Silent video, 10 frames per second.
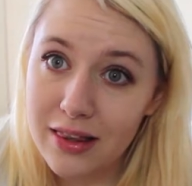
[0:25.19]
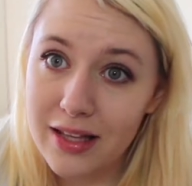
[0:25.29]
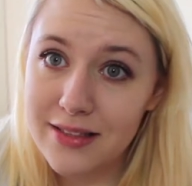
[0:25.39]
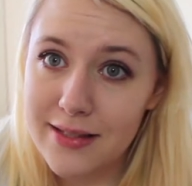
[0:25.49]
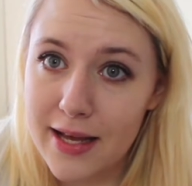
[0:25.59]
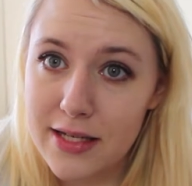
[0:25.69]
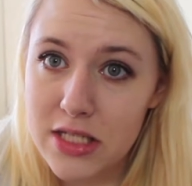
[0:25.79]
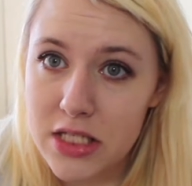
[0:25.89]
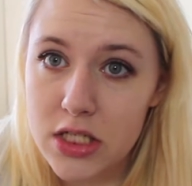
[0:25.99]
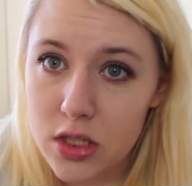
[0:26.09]
Let's get
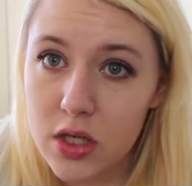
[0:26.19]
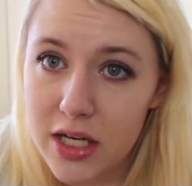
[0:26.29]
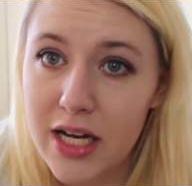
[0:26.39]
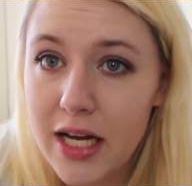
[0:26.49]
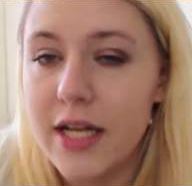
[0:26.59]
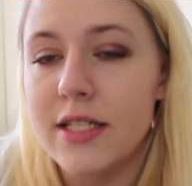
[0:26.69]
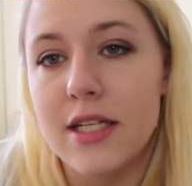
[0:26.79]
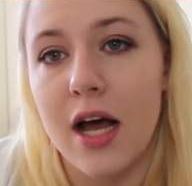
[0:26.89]
to it!